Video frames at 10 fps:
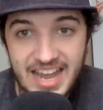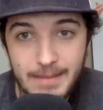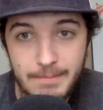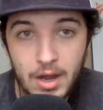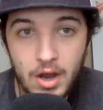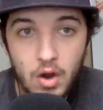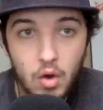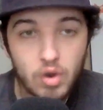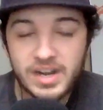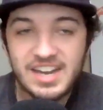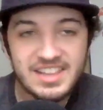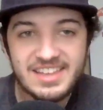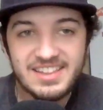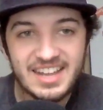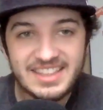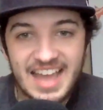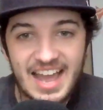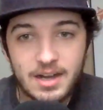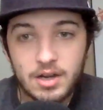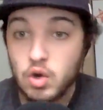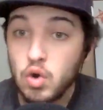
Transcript: game or in anything like that,